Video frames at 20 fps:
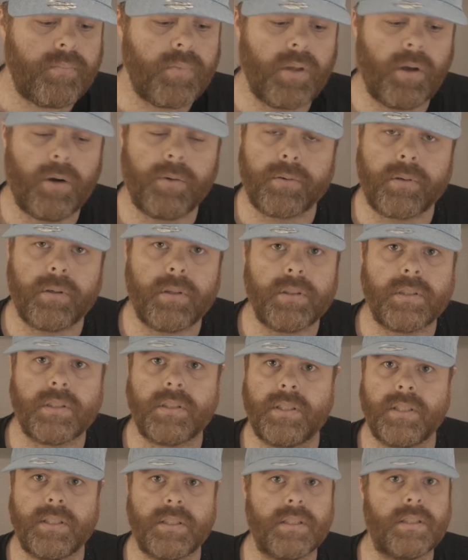Of course,
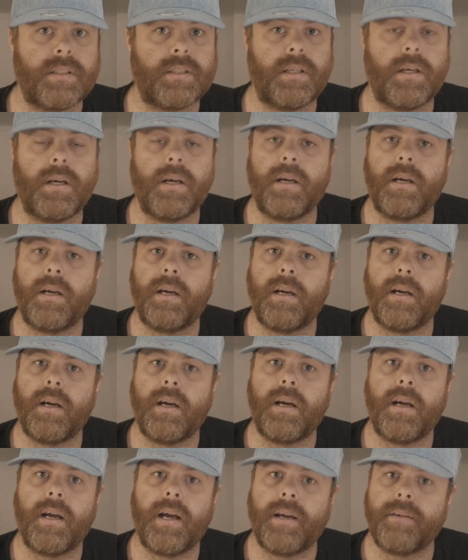this is
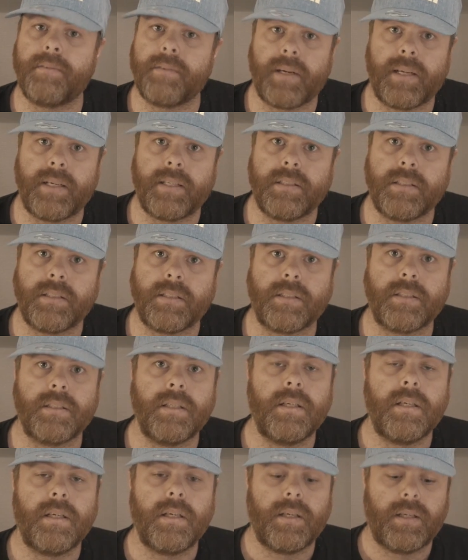a heavy lens.
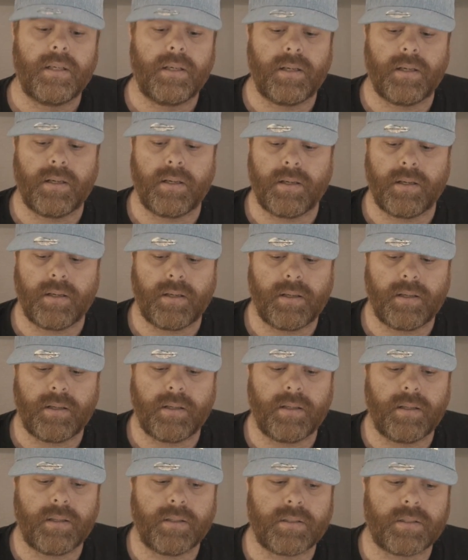
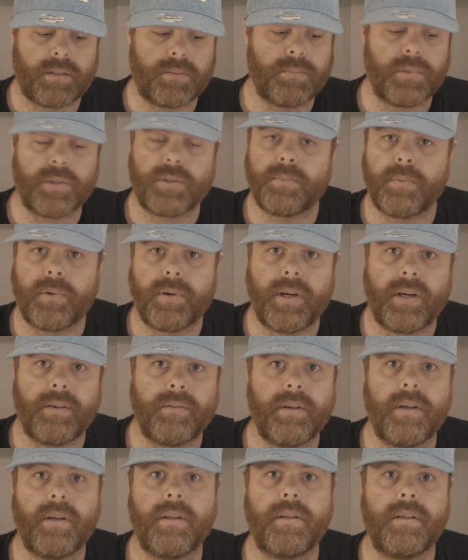It's much more
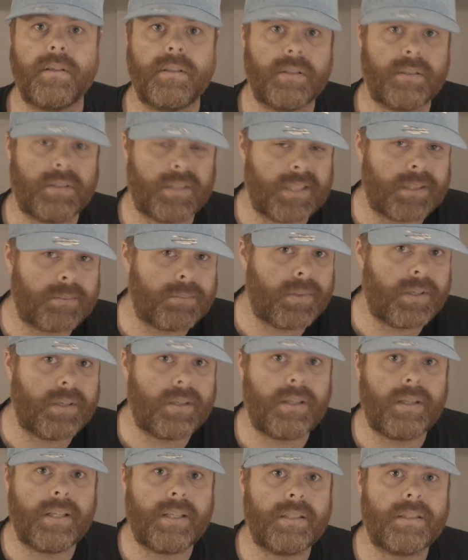heavier than the Sigma
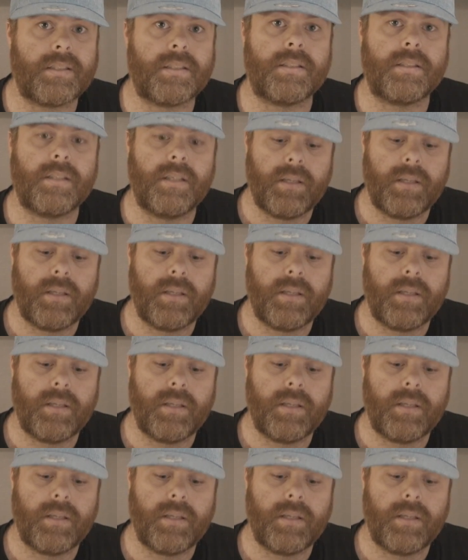lens,